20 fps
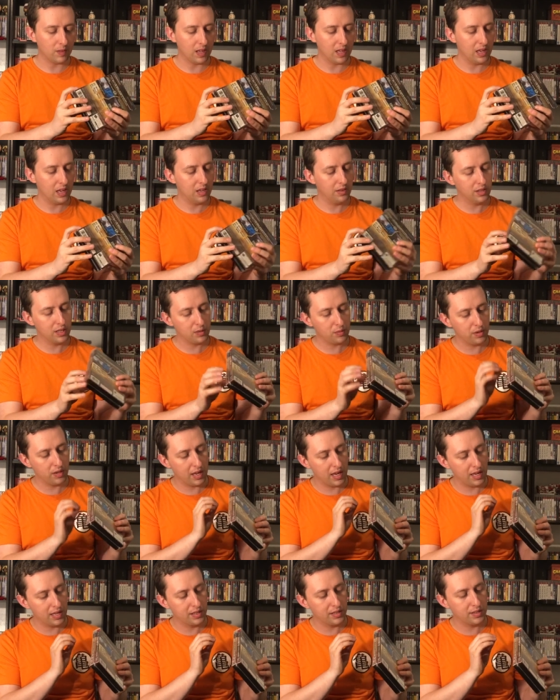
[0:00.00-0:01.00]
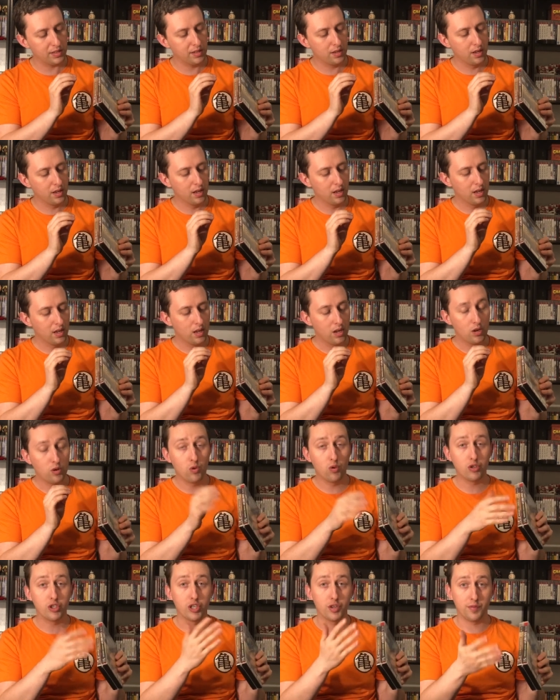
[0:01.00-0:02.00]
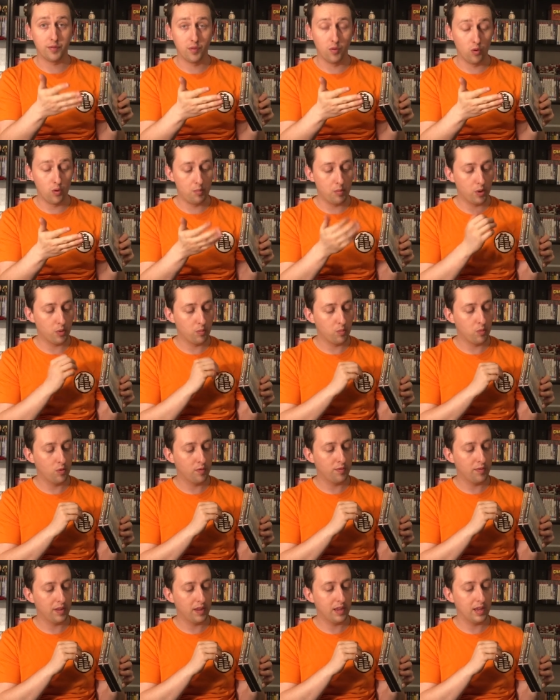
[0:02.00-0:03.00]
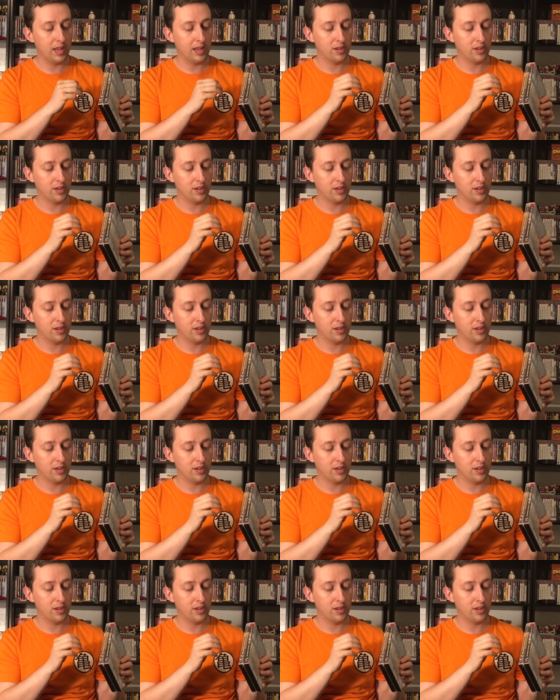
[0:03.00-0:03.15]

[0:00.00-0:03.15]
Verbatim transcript: And this one has Call of Duty 4, Modern Warfare